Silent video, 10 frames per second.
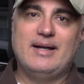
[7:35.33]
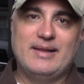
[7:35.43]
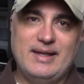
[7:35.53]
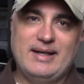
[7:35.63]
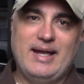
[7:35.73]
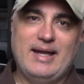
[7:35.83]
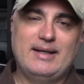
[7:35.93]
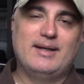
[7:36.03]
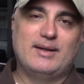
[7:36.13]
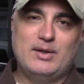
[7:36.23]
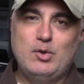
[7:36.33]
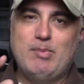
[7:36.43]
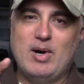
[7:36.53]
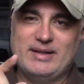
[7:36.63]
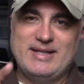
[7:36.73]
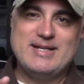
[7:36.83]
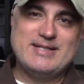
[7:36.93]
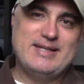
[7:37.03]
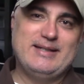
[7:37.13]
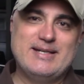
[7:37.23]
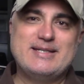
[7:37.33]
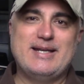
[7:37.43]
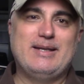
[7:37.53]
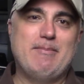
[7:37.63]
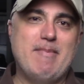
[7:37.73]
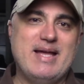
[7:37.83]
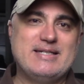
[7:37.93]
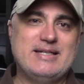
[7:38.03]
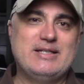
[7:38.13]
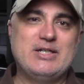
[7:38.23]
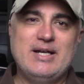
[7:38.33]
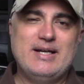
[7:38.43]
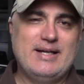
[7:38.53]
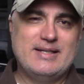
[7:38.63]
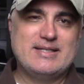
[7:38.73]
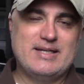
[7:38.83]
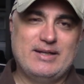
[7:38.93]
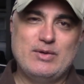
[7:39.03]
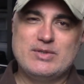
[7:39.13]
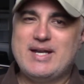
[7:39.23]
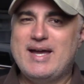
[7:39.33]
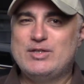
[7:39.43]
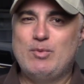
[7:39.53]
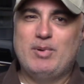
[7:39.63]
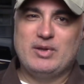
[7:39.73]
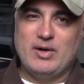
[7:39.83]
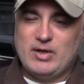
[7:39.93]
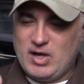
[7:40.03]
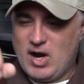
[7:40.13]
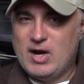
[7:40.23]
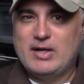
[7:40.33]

Then again, you bought this thing to send a message. It's like those guys who put their car